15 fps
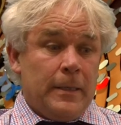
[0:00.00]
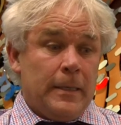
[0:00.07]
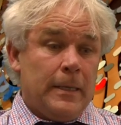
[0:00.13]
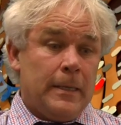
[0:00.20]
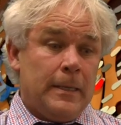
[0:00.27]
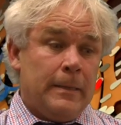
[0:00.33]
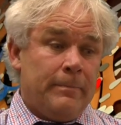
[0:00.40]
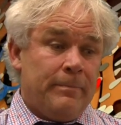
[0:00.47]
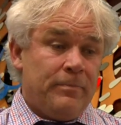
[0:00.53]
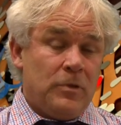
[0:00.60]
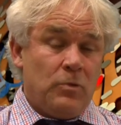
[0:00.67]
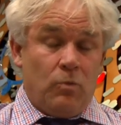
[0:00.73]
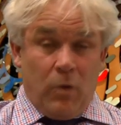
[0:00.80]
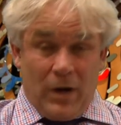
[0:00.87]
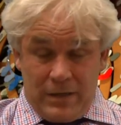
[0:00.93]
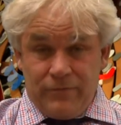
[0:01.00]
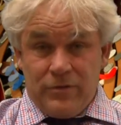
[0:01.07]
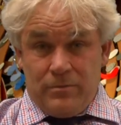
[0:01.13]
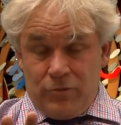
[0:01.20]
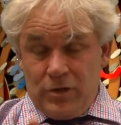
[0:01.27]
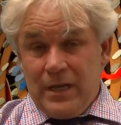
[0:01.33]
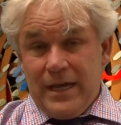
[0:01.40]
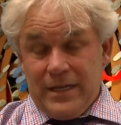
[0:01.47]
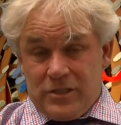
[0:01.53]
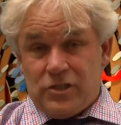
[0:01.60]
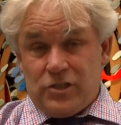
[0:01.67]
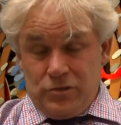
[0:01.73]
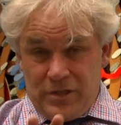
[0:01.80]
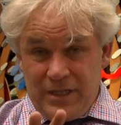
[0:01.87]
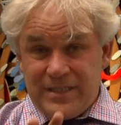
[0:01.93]
Um, one of them relates
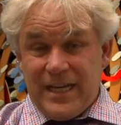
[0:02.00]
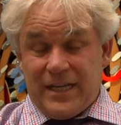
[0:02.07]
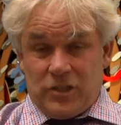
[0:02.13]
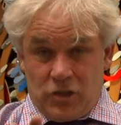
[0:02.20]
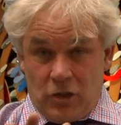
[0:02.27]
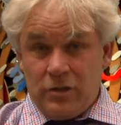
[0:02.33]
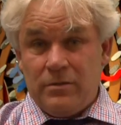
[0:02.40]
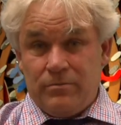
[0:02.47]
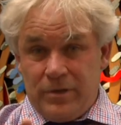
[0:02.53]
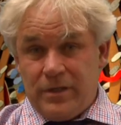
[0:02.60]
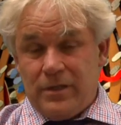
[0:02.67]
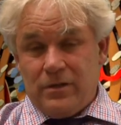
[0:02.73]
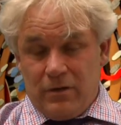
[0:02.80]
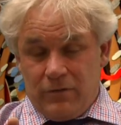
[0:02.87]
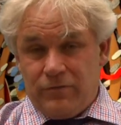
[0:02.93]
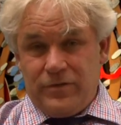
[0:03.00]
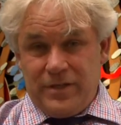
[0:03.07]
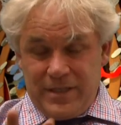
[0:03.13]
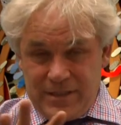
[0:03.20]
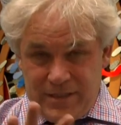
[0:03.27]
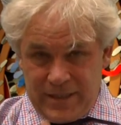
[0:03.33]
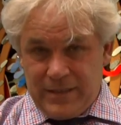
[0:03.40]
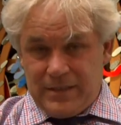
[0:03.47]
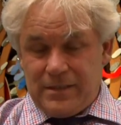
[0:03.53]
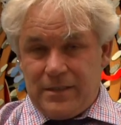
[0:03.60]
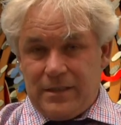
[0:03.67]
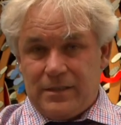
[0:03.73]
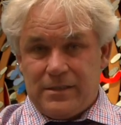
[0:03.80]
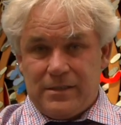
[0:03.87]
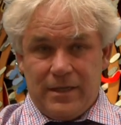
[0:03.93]
to the taxonomy of these
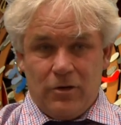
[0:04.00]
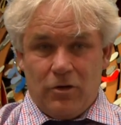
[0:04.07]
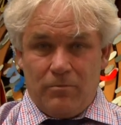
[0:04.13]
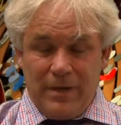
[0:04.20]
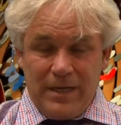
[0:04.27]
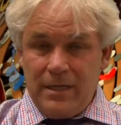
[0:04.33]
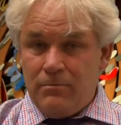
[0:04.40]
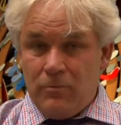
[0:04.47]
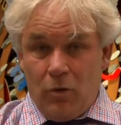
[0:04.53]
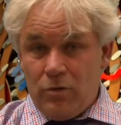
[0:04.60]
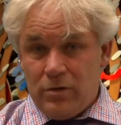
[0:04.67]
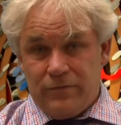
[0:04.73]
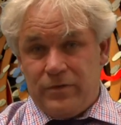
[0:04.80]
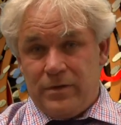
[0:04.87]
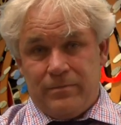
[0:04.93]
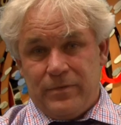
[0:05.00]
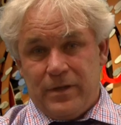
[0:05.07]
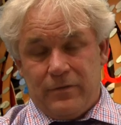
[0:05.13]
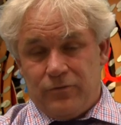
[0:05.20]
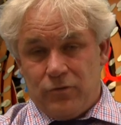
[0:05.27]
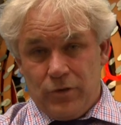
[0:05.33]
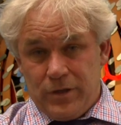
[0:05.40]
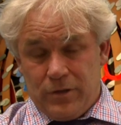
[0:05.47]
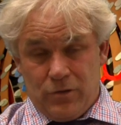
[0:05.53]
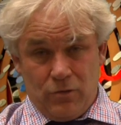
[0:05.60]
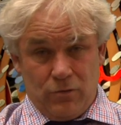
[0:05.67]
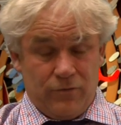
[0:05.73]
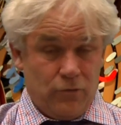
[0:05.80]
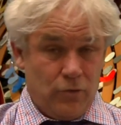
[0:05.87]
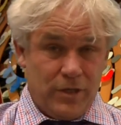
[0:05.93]
instincts. There are many more of them than Freud
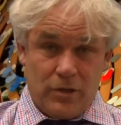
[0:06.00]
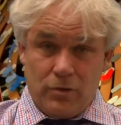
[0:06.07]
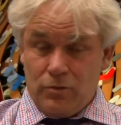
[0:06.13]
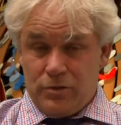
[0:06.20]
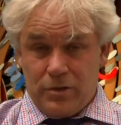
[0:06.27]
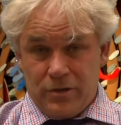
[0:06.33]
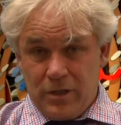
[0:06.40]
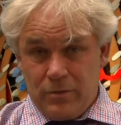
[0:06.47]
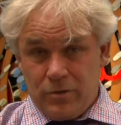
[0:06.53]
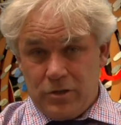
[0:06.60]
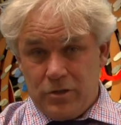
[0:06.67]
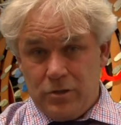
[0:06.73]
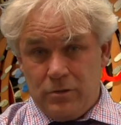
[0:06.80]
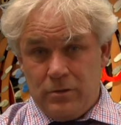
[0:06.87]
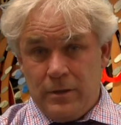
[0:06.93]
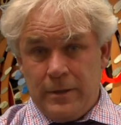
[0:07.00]
thought. Freud thought that there were two.